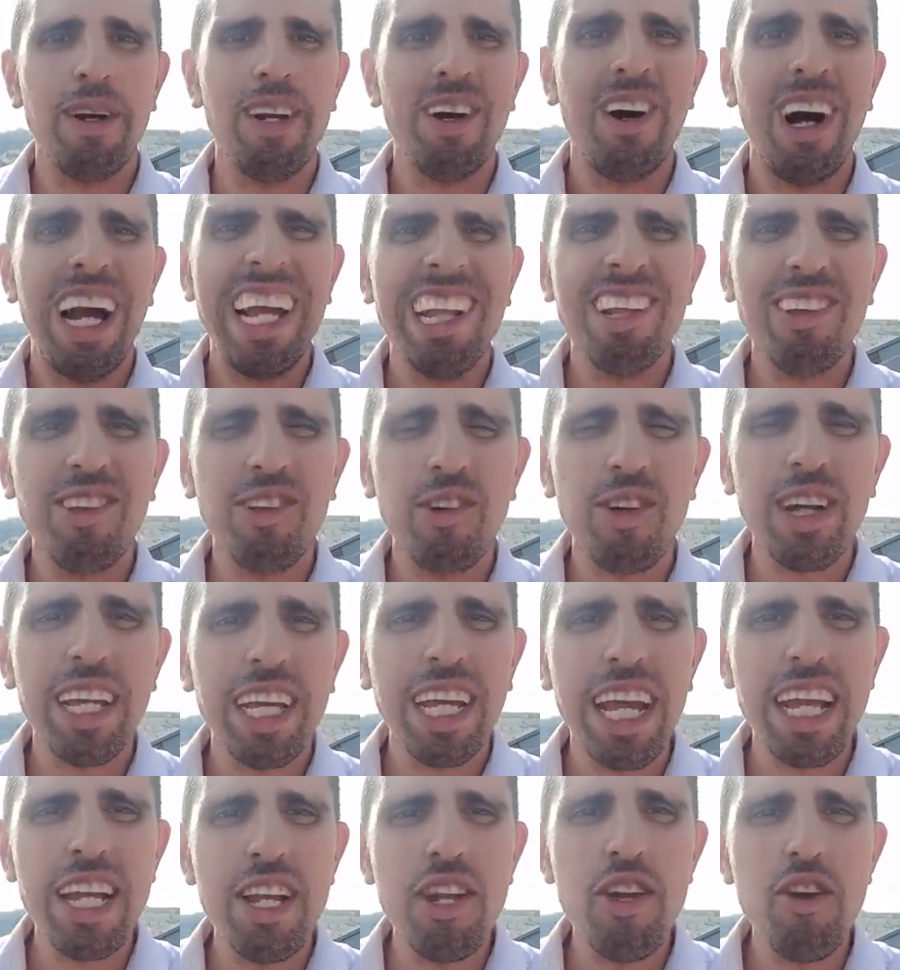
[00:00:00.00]
We are
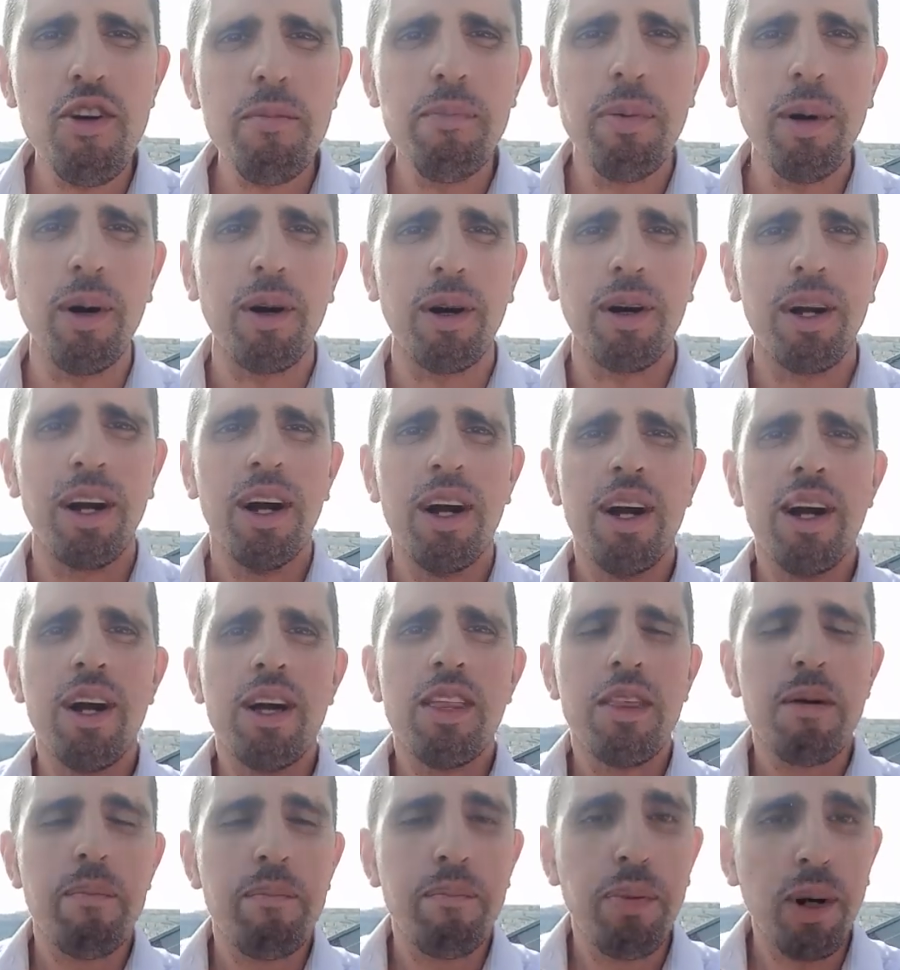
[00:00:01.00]
entering a new book,
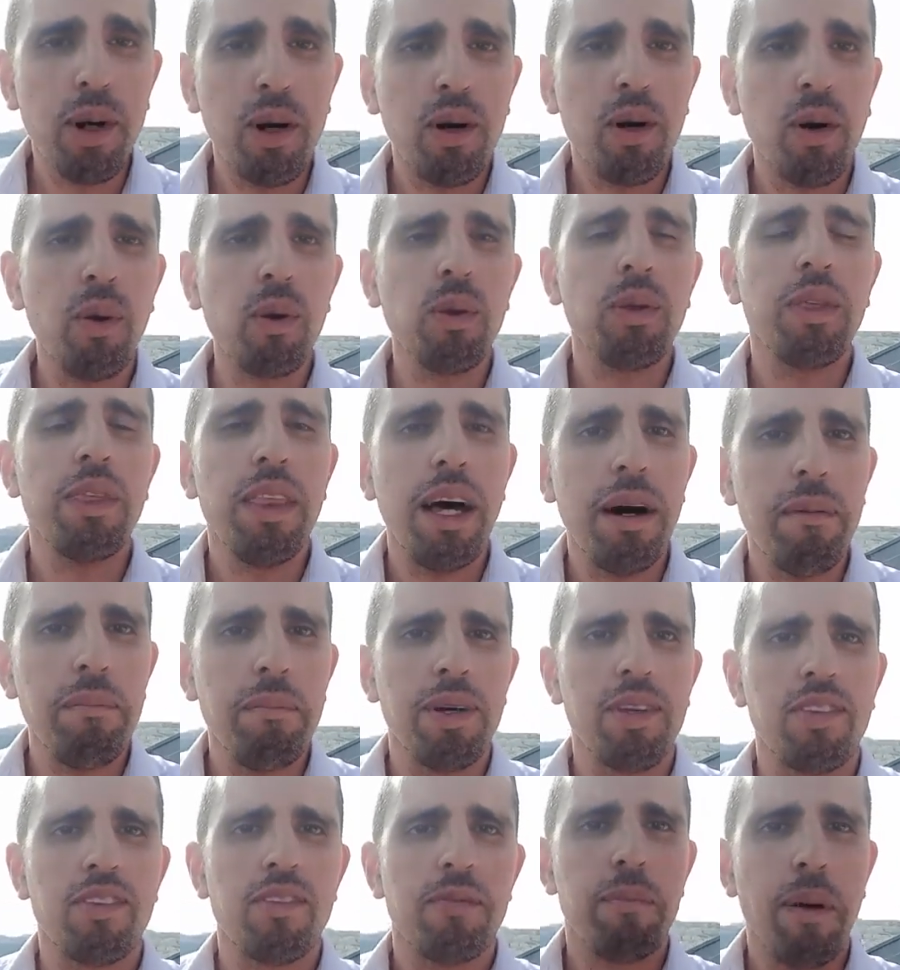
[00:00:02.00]
the book called
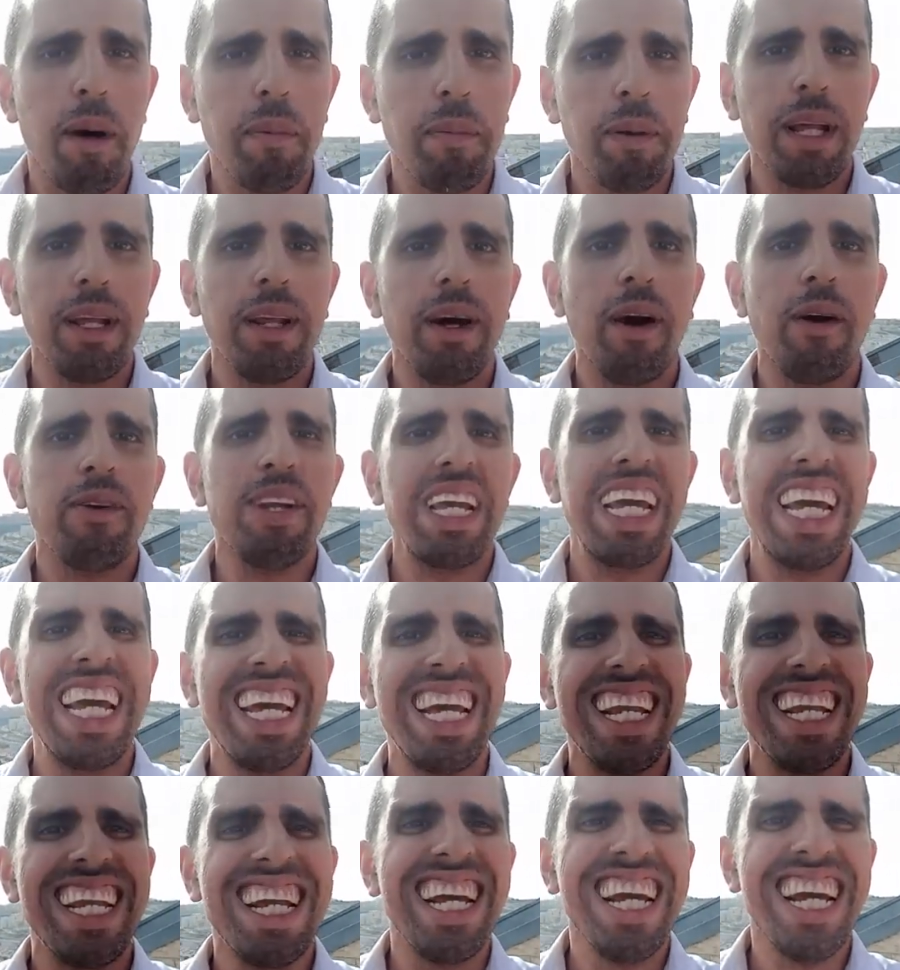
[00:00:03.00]
Numbers, popularly known
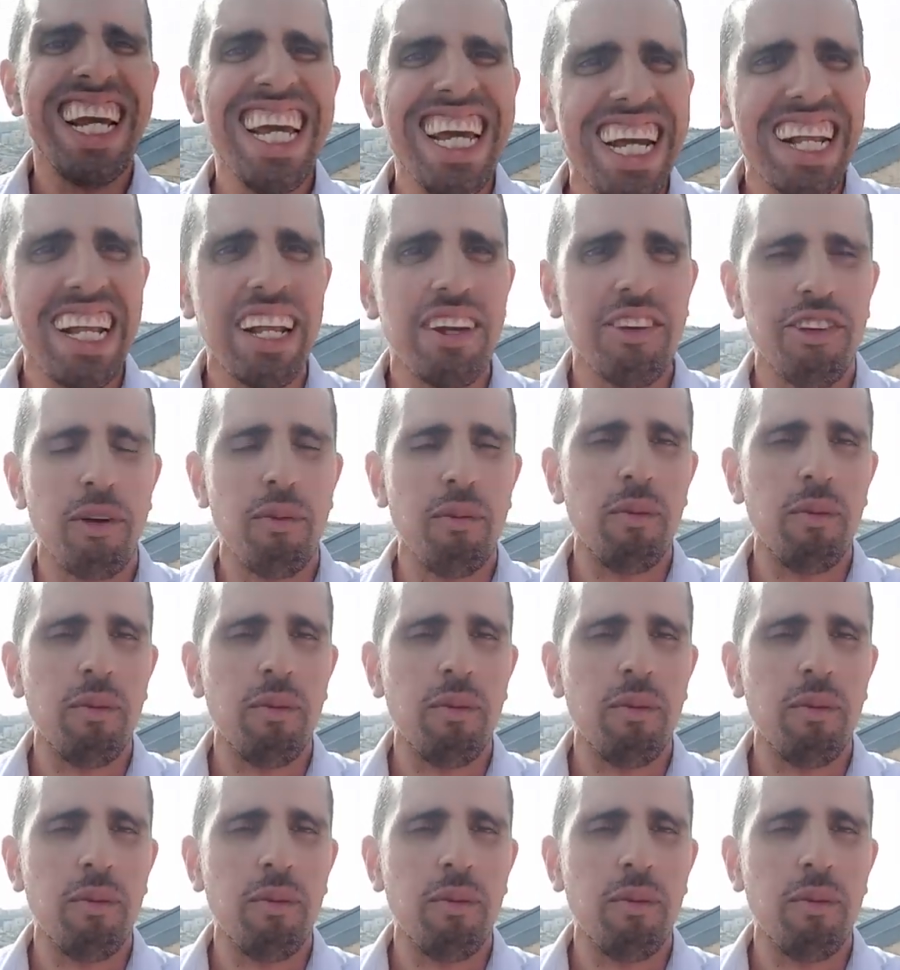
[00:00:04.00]
in English.